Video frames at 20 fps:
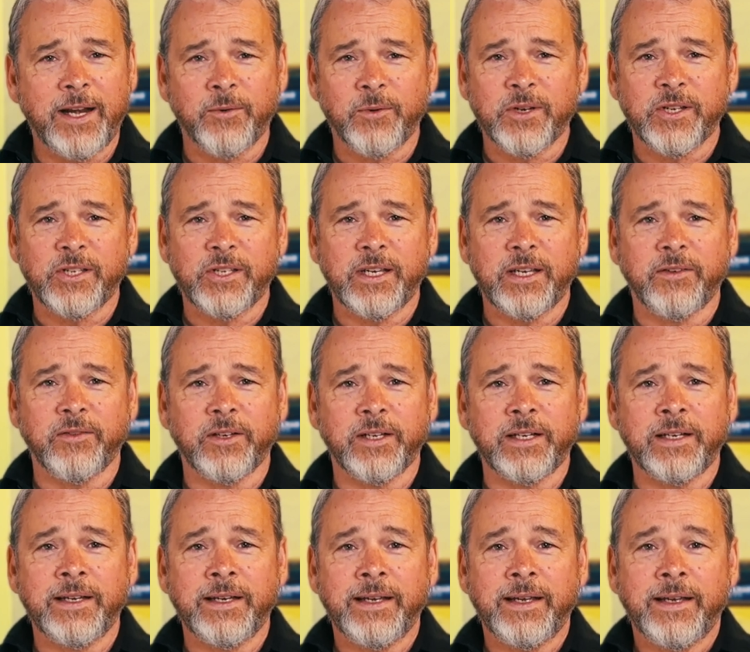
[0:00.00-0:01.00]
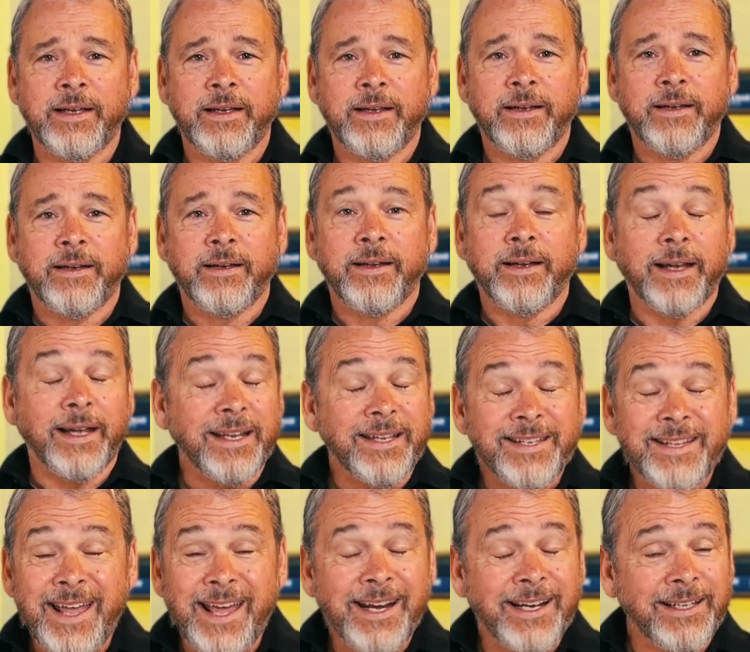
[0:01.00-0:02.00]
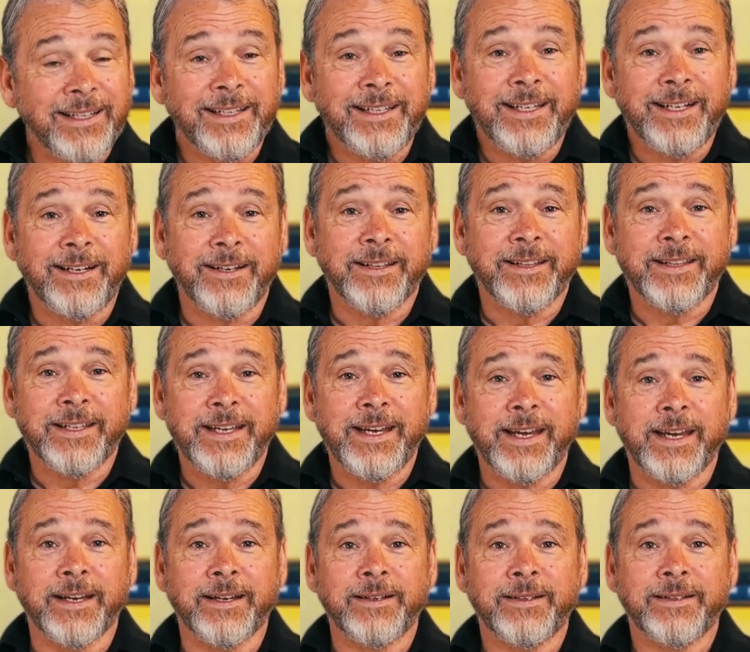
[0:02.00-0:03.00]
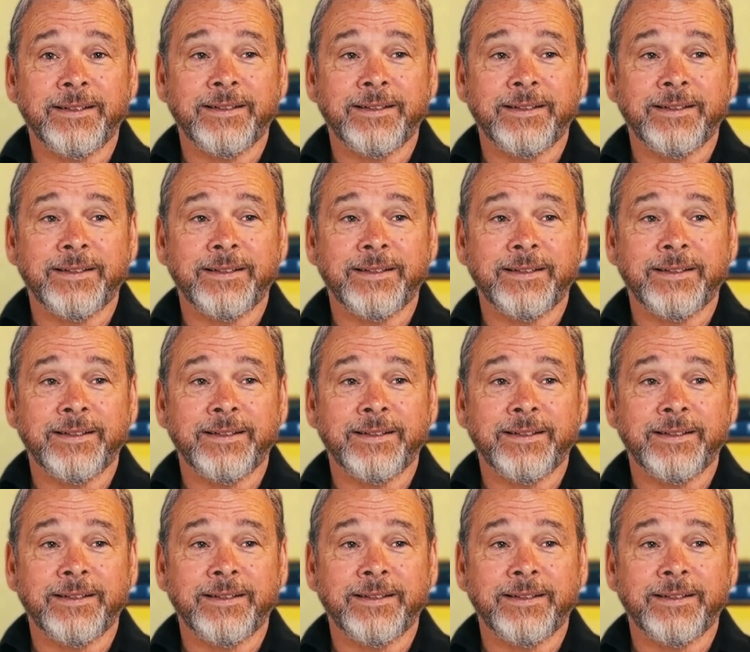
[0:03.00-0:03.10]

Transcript: to receive it, it's not a little thing.